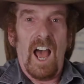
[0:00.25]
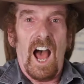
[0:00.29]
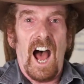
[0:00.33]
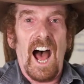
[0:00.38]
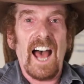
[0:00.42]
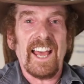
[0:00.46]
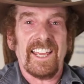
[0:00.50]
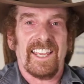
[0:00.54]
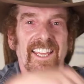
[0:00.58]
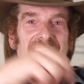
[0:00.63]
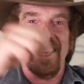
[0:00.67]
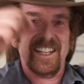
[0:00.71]

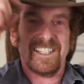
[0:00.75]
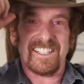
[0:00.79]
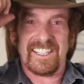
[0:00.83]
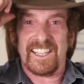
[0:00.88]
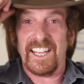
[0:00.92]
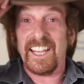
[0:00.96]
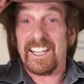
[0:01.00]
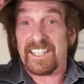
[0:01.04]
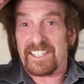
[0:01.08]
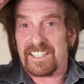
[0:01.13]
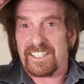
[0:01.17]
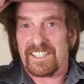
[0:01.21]
Hi kids,
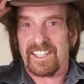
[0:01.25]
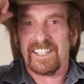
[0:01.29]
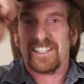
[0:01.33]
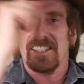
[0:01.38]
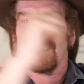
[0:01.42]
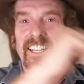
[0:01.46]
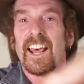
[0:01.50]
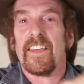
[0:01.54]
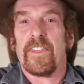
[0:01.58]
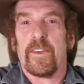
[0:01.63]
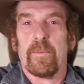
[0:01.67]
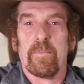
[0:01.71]
this is
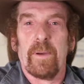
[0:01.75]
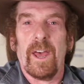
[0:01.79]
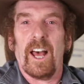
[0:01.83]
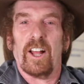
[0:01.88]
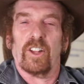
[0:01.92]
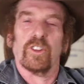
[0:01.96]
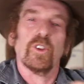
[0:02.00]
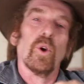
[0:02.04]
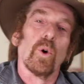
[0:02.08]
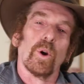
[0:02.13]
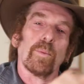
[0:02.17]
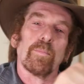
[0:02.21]
Seth
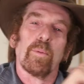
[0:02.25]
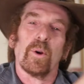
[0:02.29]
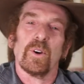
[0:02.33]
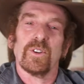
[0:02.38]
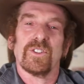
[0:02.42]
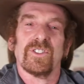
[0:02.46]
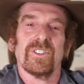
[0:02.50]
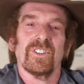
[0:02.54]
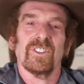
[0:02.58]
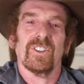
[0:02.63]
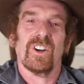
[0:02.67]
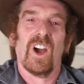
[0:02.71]
Appell, your
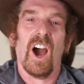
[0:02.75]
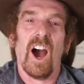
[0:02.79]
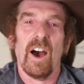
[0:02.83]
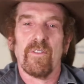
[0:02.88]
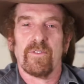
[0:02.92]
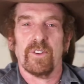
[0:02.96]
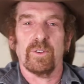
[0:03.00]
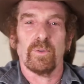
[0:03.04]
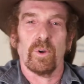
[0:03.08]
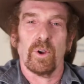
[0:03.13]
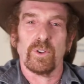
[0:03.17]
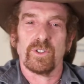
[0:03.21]
personal
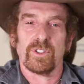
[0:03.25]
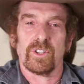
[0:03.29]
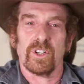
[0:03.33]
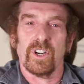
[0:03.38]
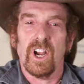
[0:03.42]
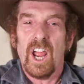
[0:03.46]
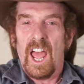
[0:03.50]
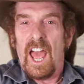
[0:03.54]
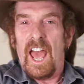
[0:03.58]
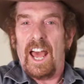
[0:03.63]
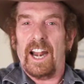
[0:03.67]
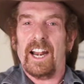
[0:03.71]
coffee
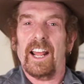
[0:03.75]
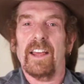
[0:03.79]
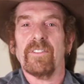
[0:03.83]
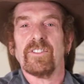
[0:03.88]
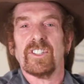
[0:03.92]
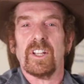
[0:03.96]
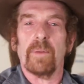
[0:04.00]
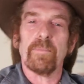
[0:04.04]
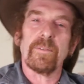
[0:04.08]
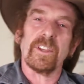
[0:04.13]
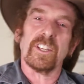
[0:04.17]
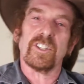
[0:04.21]
roaster, and I have
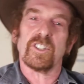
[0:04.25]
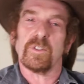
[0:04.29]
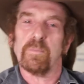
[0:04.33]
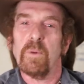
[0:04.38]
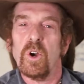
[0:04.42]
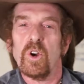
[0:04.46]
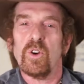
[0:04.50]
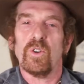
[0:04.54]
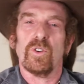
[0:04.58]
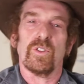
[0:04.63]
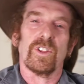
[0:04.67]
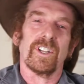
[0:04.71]
something
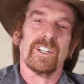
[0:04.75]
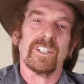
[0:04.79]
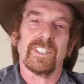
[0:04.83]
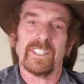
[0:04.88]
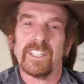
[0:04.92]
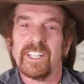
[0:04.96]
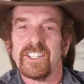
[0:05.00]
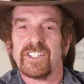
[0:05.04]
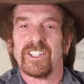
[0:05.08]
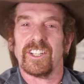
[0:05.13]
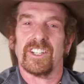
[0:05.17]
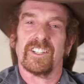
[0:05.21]
smooth and
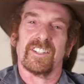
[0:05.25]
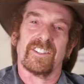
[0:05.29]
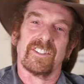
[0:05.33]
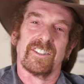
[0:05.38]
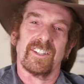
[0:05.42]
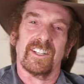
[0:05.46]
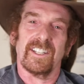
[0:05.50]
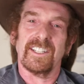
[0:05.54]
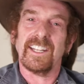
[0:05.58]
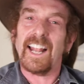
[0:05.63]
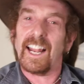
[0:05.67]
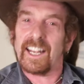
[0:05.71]
delicious
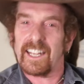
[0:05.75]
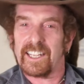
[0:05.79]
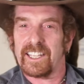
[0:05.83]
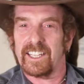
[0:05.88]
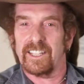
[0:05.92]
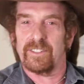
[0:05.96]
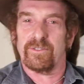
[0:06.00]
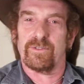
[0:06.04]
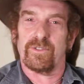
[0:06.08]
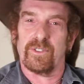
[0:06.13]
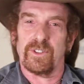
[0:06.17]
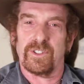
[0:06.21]
and
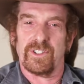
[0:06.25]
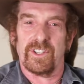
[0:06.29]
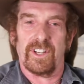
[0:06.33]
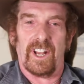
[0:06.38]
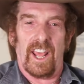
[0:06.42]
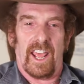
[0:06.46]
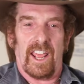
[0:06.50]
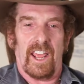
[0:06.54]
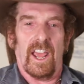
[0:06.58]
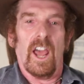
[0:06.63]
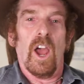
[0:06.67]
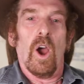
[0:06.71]
delicate for
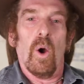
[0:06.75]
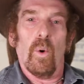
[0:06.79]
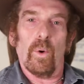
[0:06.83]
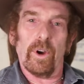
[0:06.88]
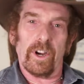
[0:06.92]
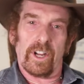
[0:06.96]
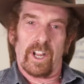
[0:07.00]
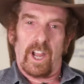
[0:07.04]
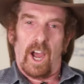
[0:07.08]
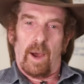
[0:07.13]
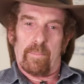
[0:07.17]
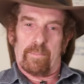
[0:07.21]
today.
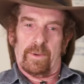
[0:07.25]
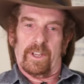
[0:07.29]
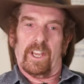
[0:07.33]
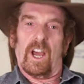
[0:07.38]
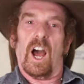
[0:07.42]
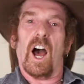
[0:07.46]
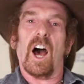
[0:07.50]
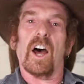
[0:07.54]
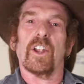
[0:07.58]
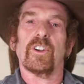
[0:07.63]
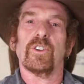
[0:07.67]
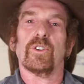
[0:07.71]
We're cupping
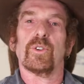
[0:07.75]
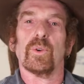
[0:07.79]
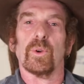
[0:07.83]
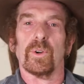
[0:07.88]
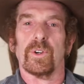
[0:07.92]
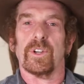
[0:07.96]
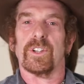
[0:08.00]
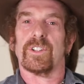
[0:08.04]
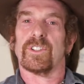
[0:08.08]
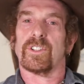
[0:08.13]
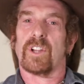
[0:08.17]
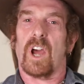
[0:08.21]

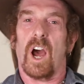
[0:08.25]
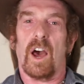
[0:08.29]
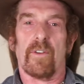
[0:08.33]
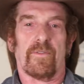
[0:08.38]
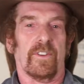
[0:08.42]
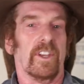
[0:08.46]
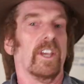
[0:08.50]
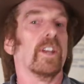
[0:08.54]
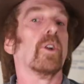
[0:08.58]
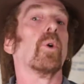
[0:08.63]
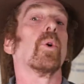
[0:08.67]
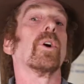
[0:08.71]
Honduras
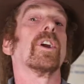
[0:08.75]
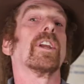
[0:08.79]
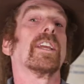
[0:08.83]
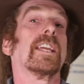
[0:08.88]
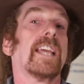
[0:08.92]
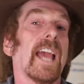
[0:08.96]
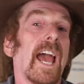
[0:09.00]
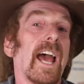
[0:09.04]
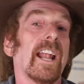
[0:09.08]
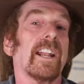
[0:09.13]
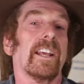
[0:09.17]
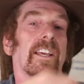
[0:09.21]
coffee, an
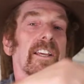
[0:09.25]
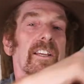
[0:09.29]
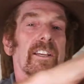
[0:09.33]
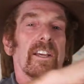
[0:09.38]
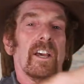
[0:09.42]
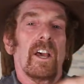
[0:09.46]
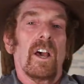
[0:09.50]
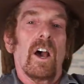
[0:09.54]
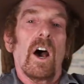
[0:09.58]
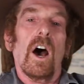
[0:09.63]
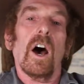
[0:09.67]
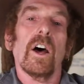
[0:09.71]
organic
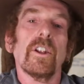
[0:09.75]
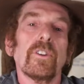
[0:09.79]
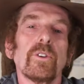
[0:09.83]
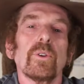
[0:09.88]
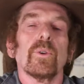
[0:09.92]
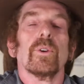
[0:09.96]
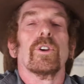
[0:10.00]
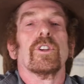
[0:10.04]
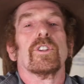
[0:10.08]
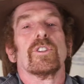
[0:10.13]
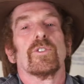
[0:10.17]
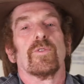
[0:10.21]

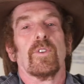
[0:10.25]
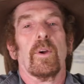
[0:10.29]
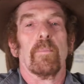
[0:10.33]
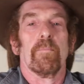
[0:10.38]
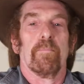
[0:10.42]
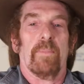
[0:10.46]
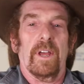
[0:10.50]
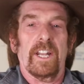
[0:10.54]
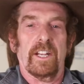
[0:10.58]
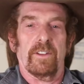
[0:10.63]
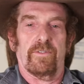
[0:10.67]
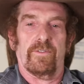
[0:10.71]
Honduras from
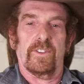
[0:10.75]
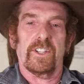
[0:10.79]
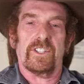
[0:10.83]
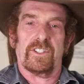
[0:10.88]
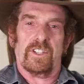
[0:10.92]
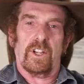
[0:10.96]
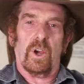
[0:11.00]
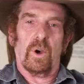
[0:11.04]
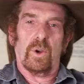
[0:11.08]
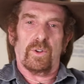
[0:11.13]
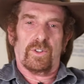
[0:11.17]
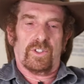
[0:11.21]

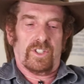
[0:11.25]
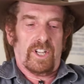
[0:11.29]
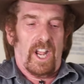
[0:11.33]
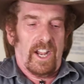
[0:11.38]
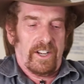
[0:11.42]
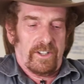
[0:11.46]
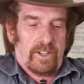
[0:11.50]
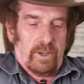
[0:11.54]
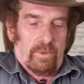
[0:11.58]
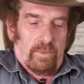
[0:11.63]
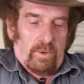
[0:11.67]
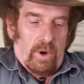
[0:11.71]
Beneficio
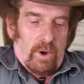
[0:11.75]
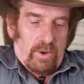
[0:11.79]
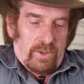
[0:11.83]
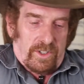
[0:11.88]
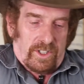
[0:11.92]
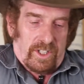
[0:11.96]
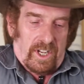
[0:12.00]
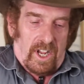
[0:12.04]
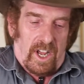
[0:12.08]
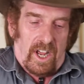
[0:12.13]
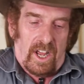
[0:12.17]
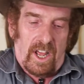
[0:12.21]
Santa
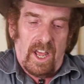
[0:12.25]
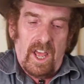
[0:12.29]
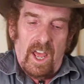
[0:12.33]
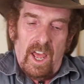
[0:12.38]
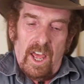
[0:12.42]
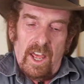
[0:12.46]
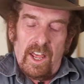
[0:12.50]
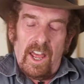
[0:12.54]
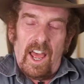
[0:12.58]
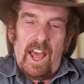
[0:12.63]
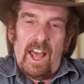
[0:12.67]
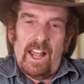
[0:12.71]
Rosa.
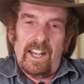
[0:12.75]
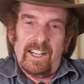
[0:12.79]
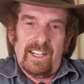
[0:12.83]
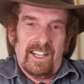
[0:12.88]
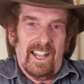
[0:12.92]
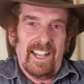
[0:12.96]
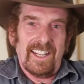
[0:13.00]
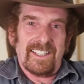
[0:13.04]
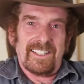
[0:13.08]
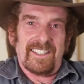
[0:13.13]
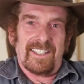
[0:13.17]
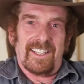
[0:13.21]

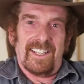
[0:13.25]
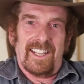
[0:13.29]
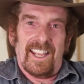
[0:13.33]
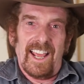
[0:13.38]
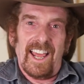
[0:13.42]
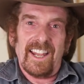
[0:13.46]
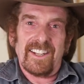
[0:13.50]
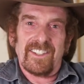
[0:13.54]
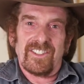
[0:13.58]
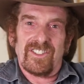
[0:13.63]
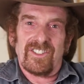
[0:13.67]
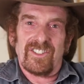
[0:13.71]
Let's
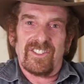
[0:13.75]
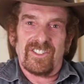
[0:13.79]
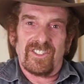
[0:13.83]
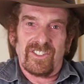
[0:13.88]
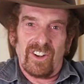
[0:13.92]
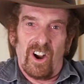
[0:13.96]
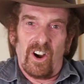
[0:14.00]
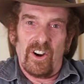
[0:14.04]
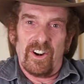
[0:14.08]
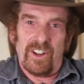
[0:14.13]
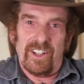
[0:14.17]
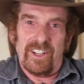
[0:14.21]
get
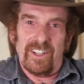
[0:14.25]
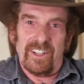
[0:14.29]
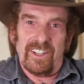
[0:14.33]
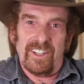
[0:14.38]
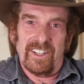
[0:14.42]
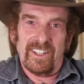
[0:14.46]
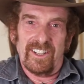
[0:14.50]
started.